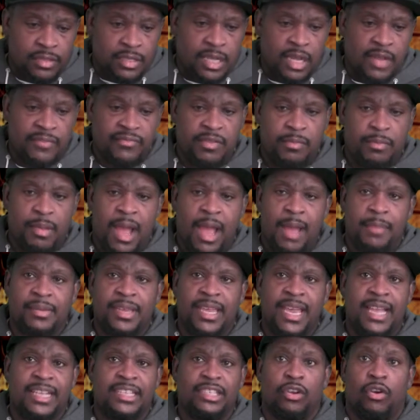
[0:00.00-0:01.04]
of the
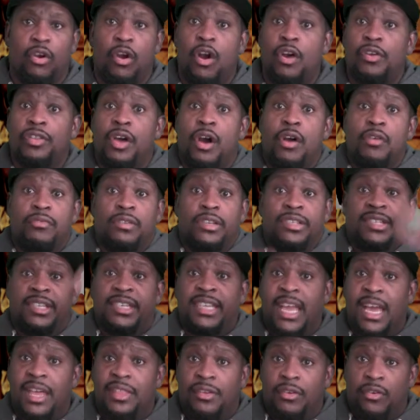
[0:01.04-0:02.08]
Bobcats, or all the owners
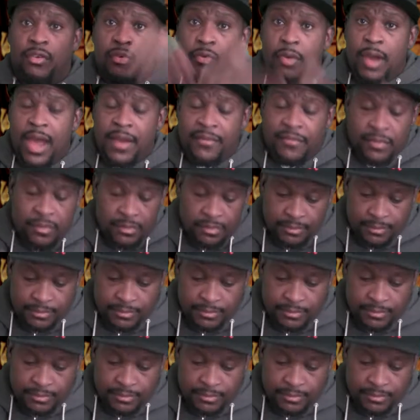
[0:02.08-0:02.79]
together, whoever,